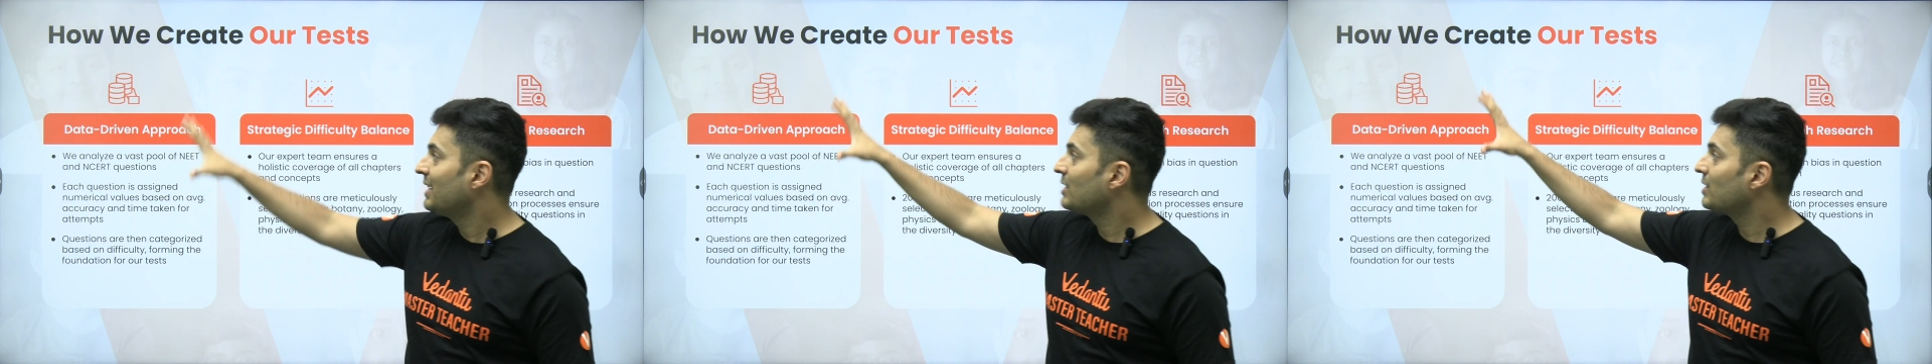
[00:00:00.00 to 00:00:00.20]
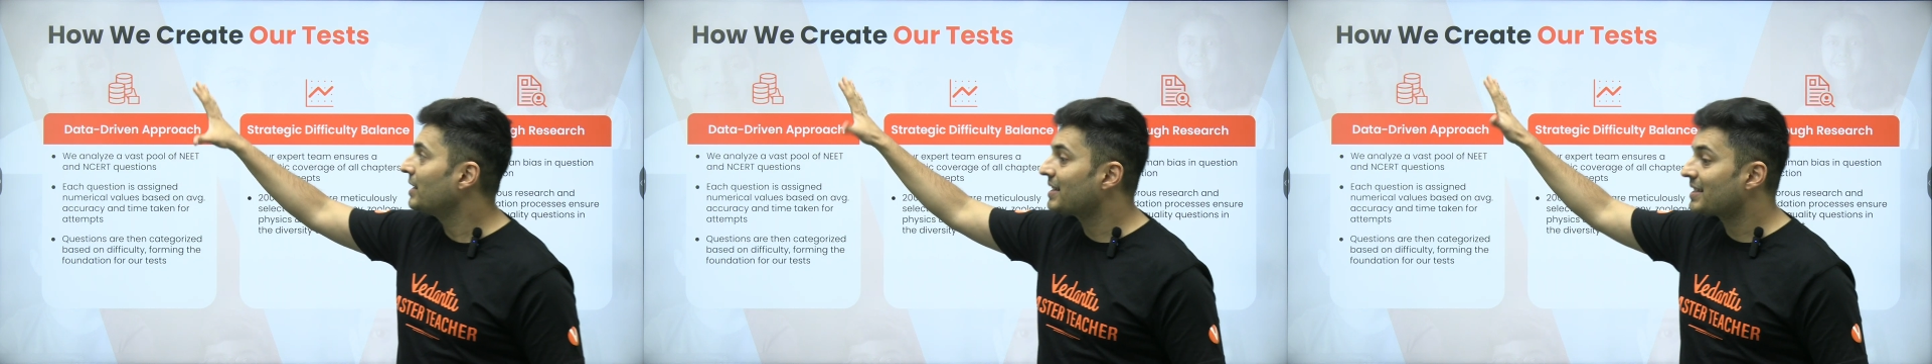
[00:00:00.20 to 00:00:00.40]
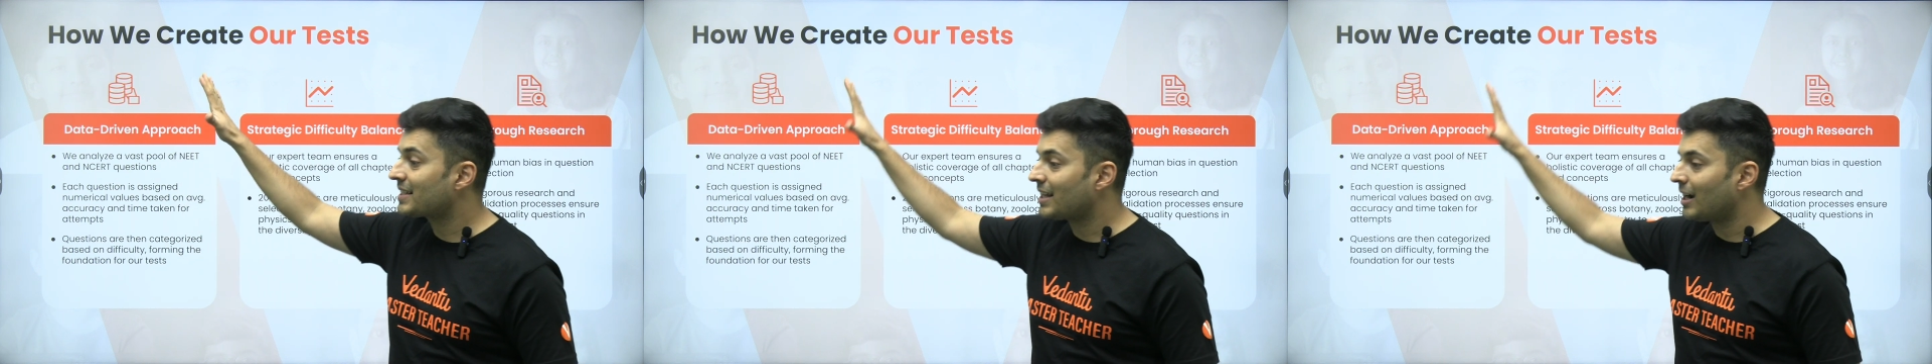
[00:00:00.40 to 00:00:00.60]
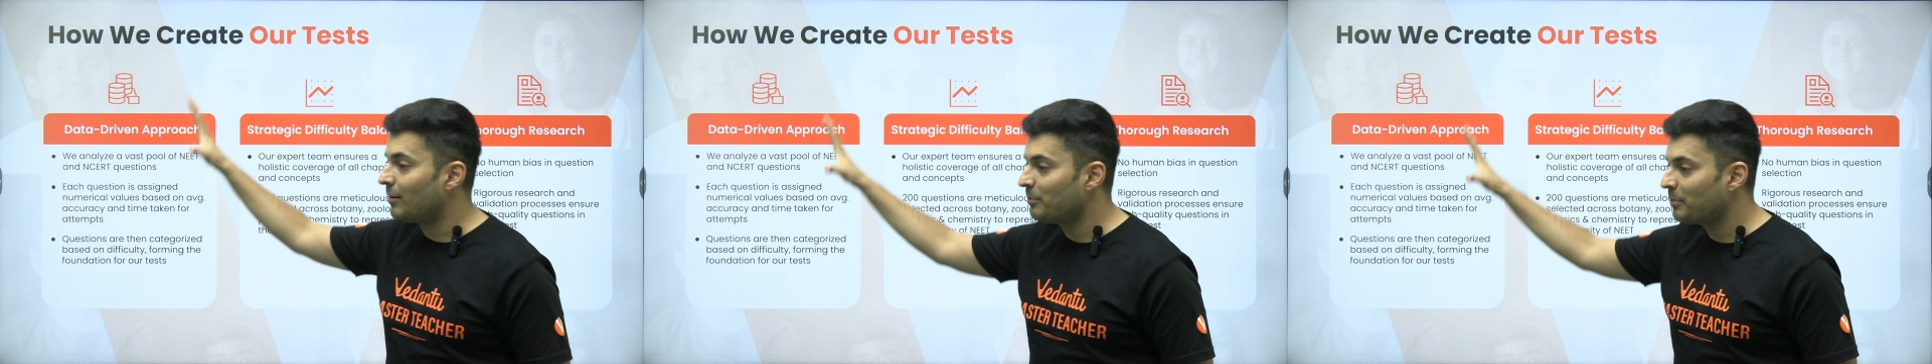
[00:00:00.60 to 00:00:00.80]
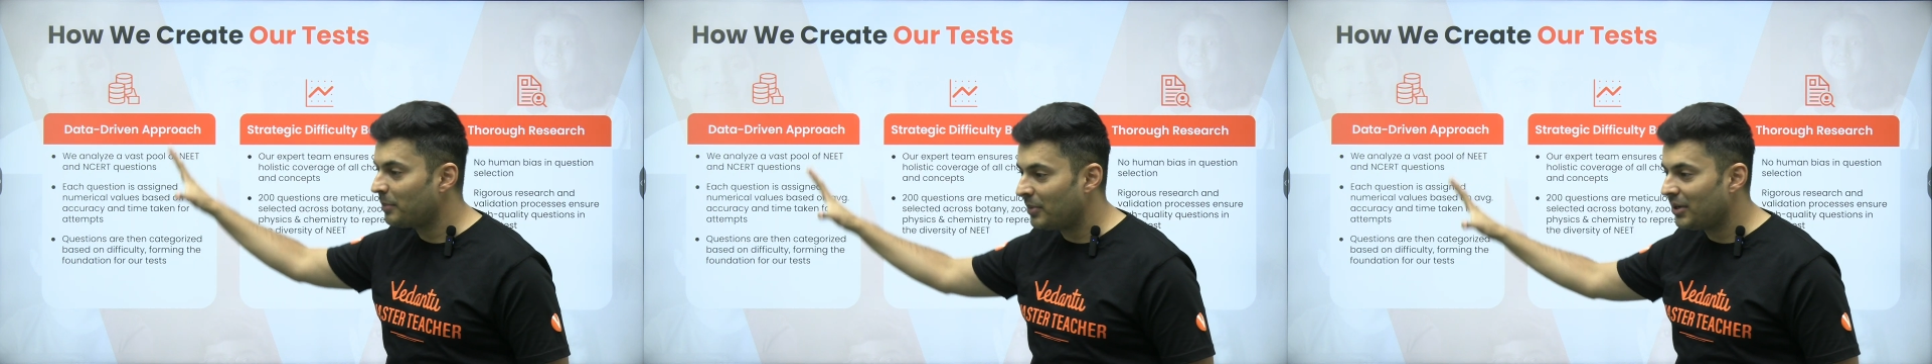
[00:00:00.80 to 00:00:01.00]
So it's
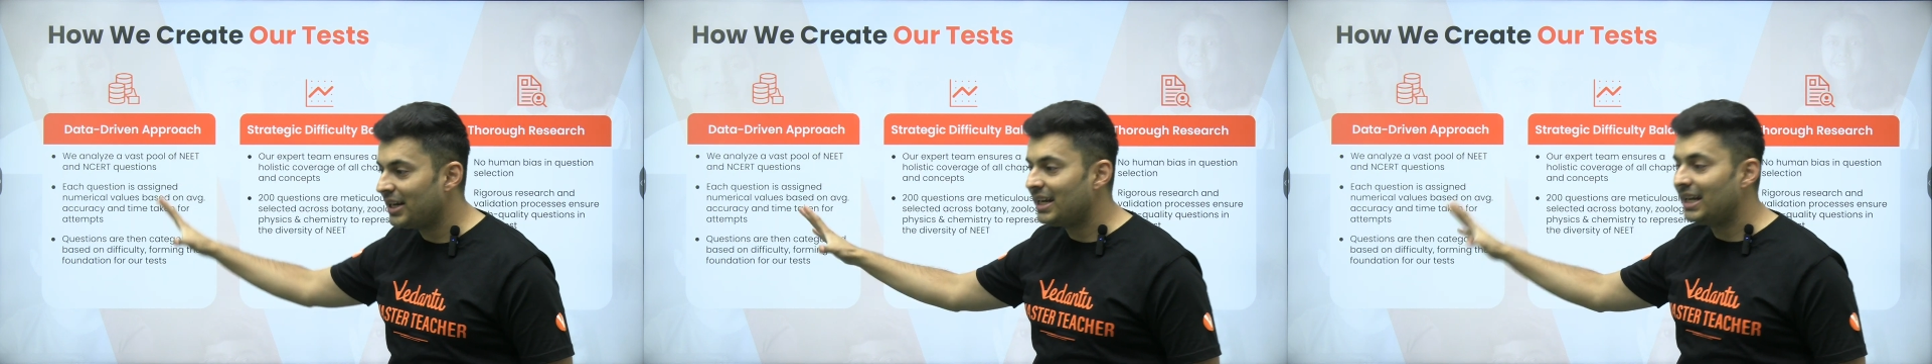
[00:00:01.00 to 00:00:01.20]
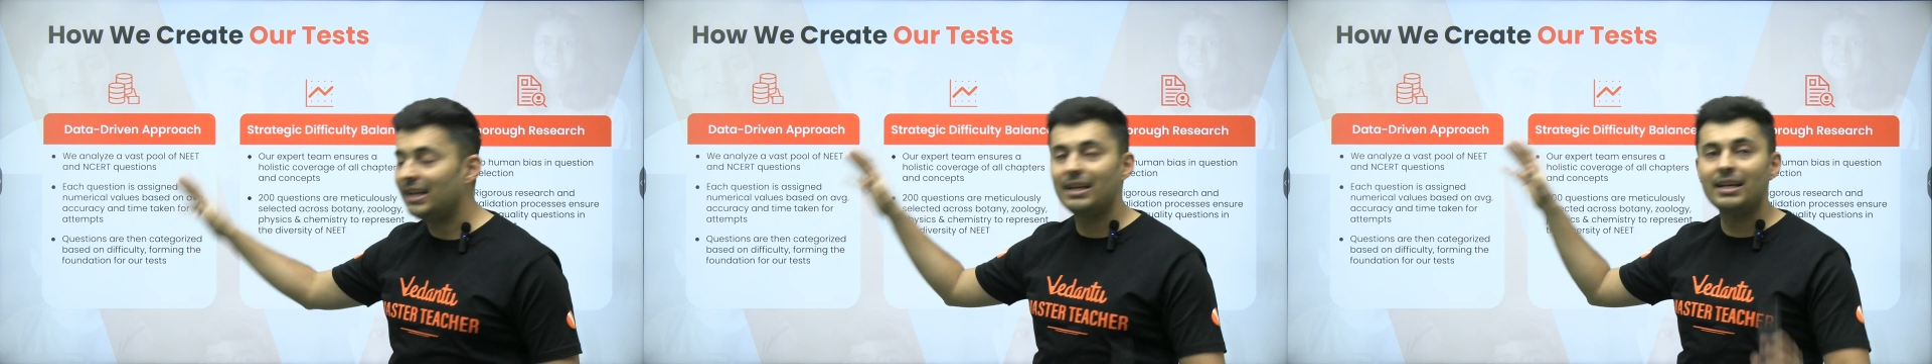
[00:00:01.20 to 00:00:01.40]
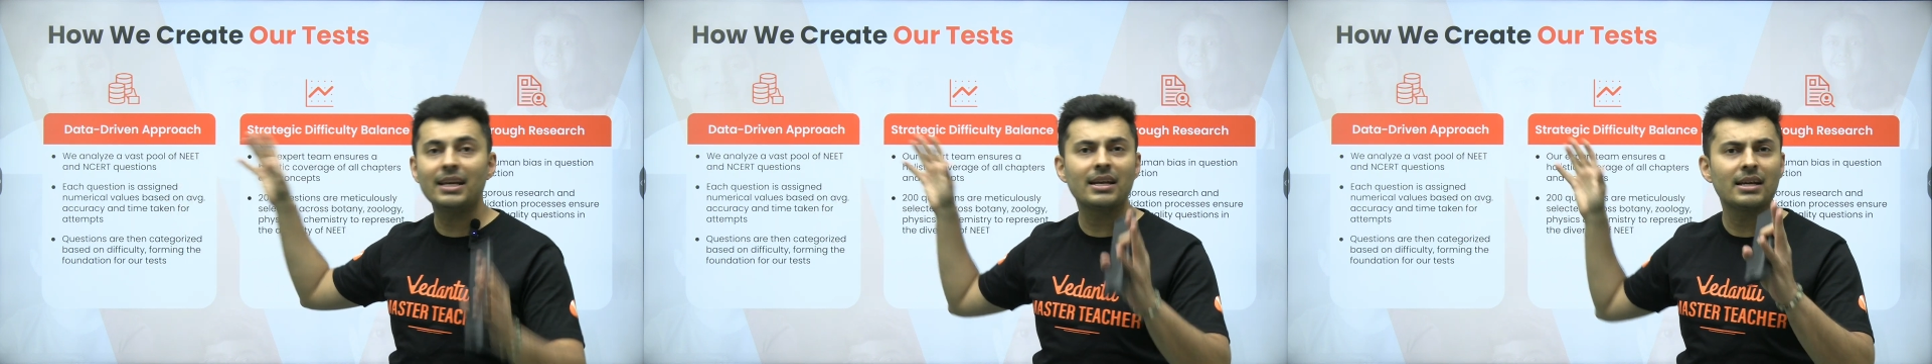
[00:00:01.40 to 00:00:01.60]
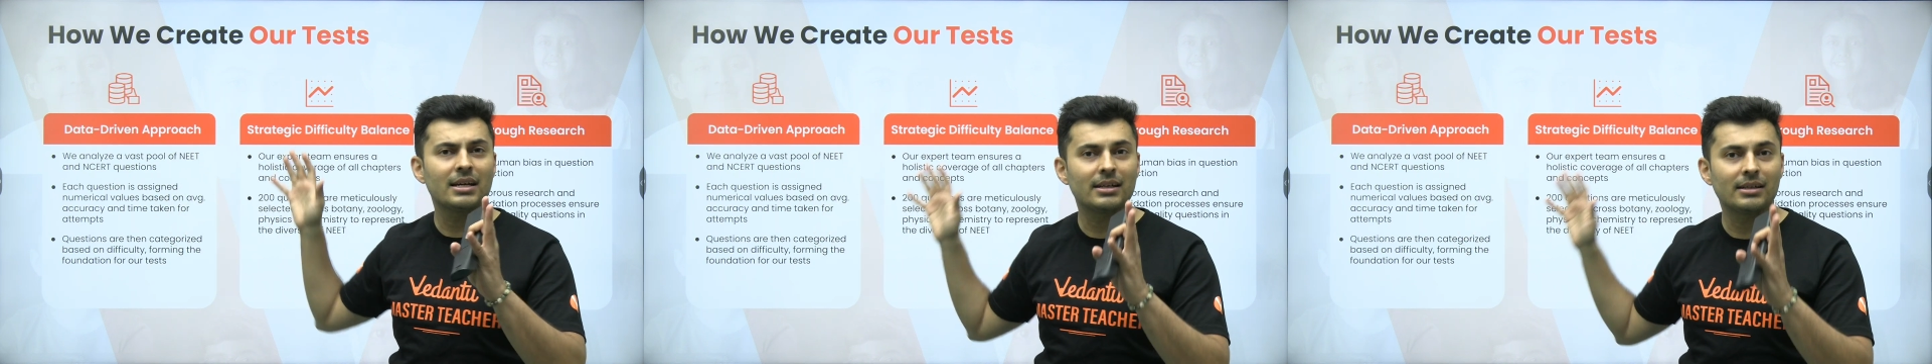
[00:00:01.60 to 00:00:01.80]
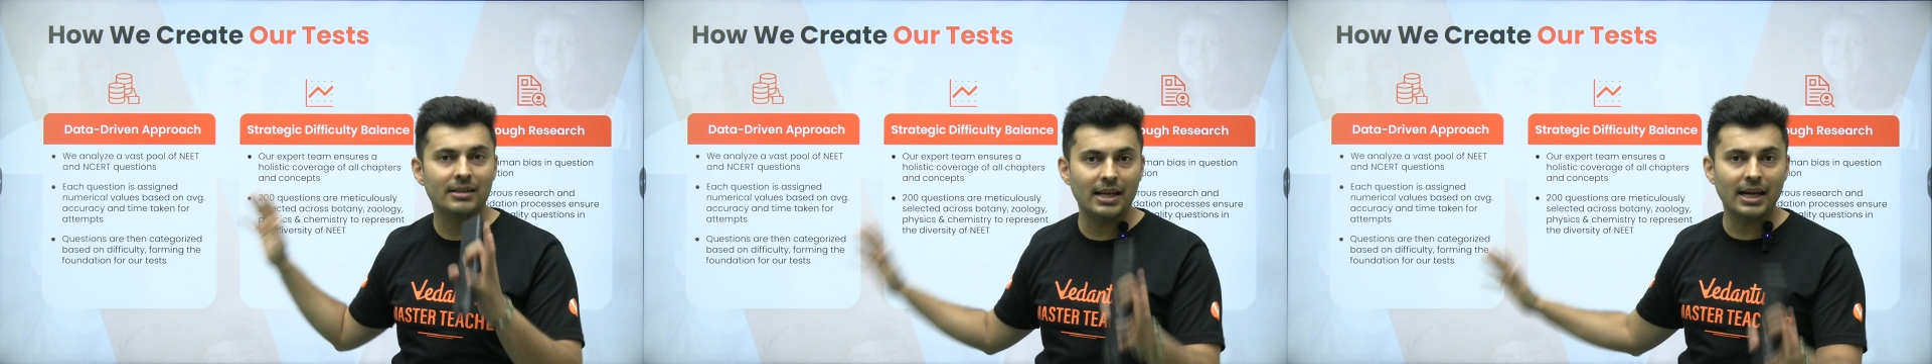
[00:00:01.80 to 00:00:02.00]
completely
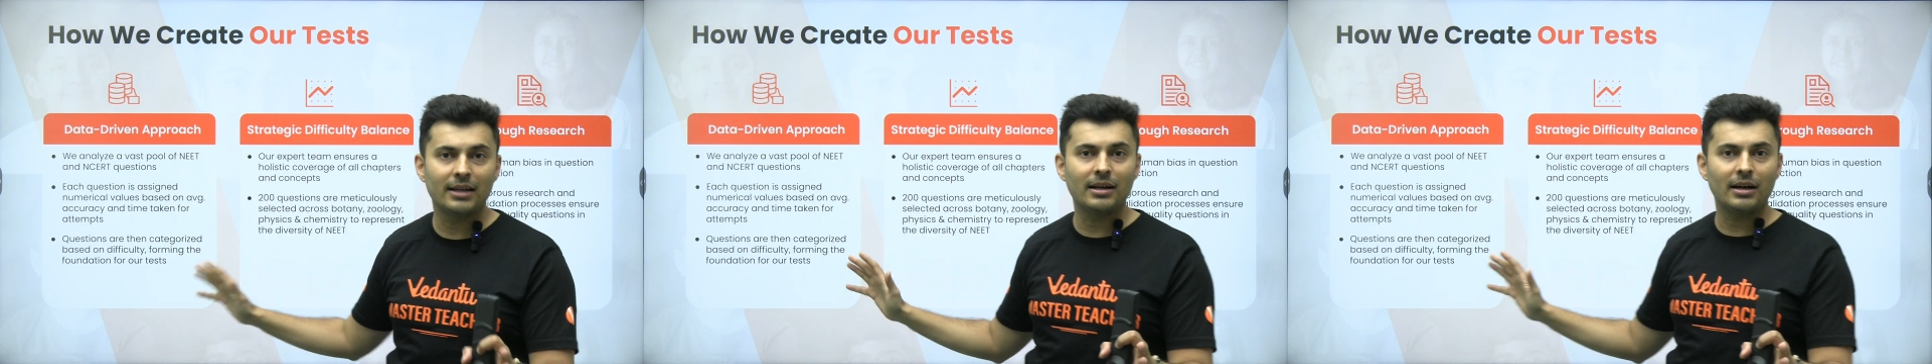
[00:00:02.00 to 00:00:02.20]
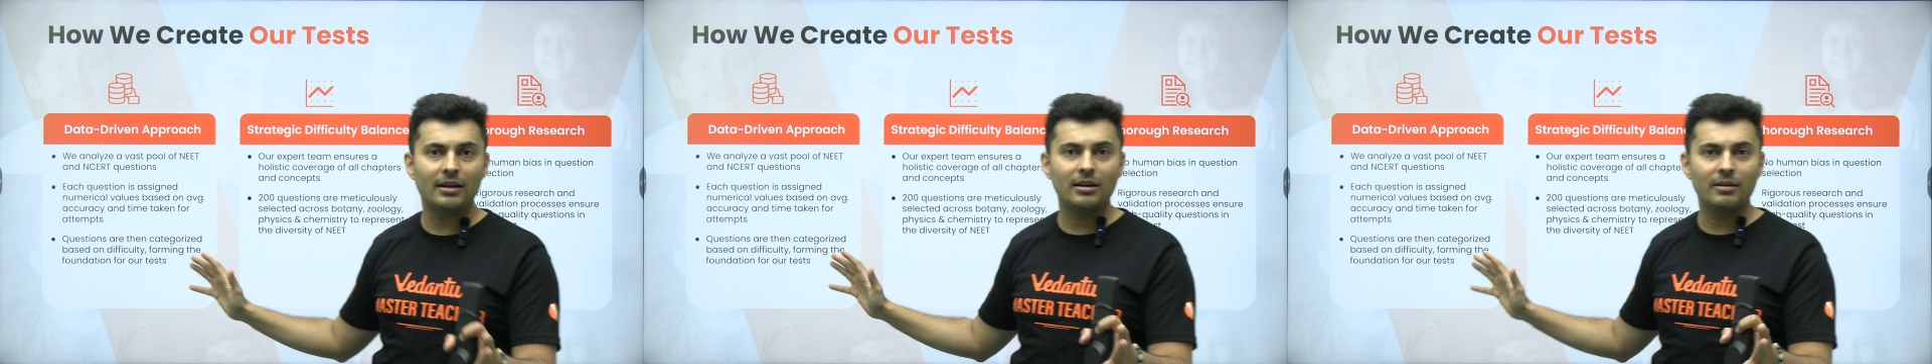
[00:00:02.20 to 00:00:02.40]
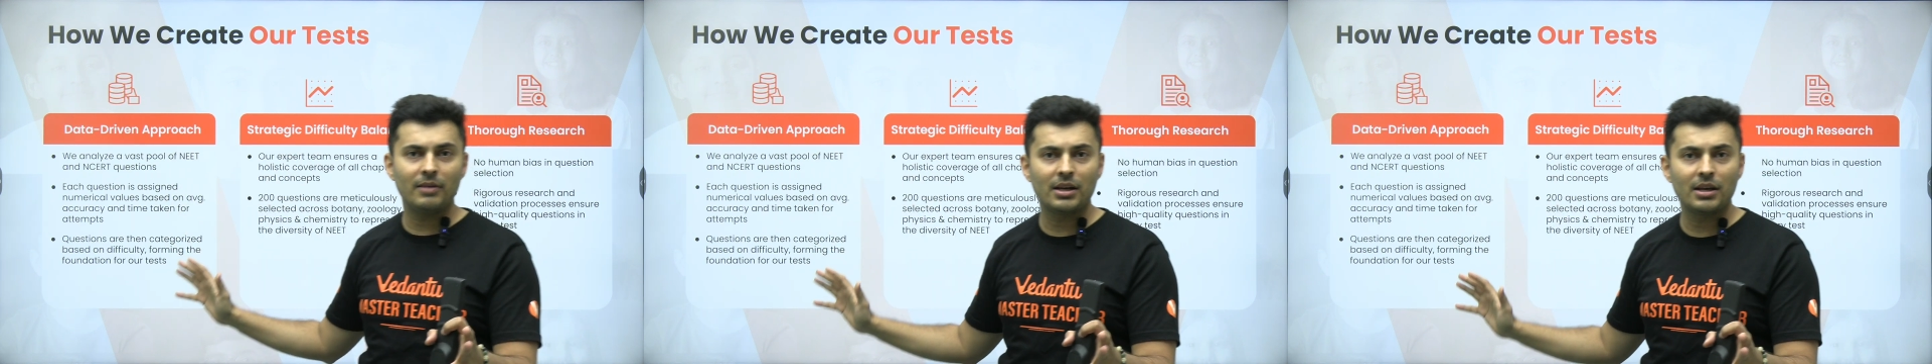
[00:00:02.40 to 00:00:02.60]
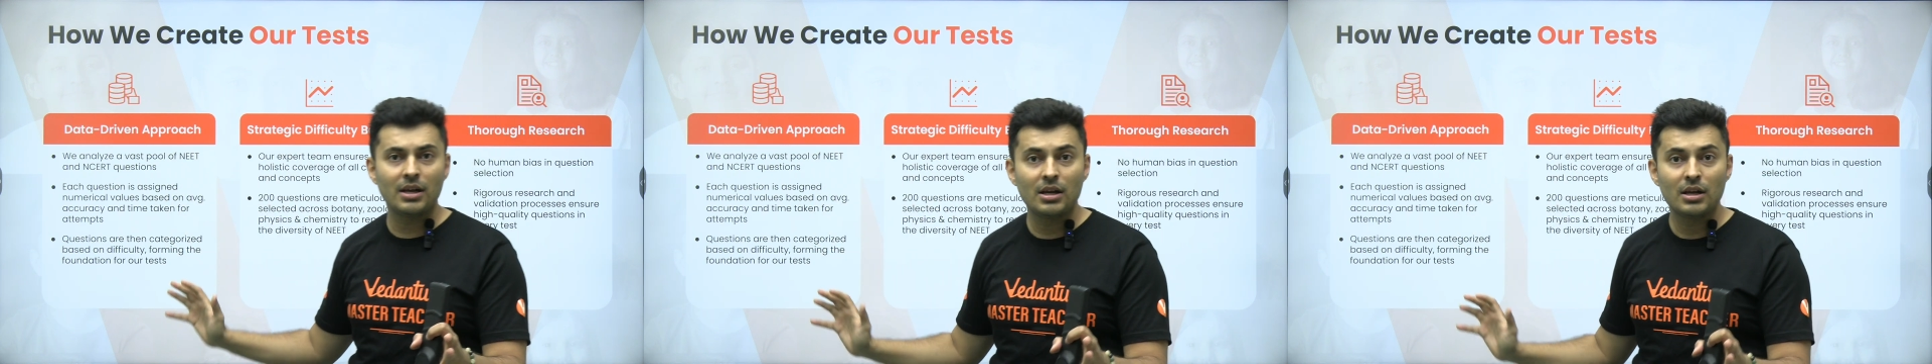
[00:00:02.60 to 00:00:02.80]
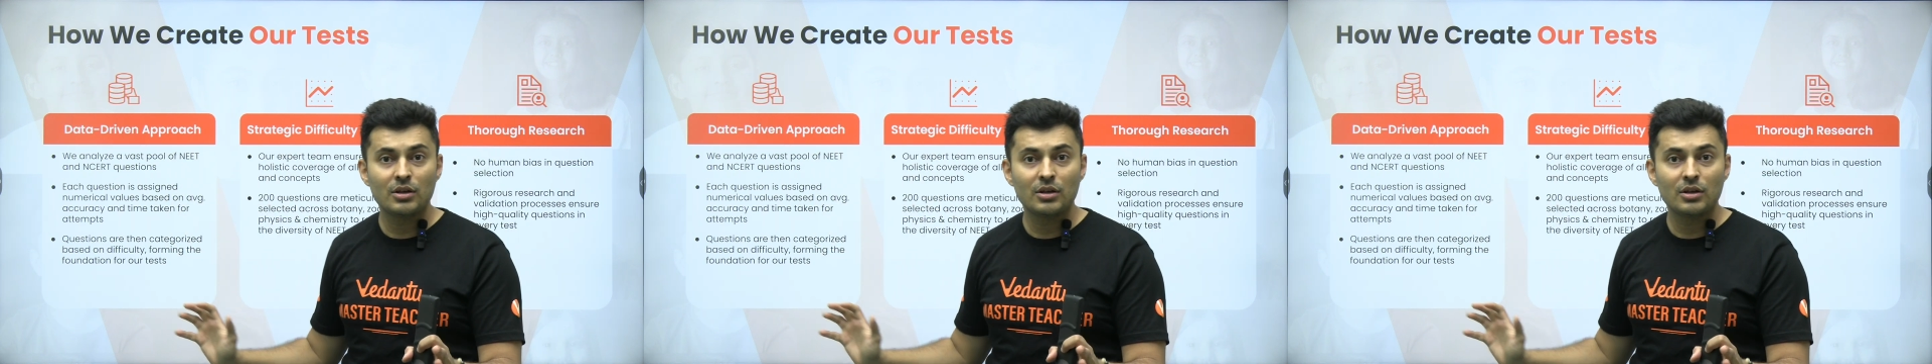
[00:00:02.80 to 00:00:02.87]
data driven.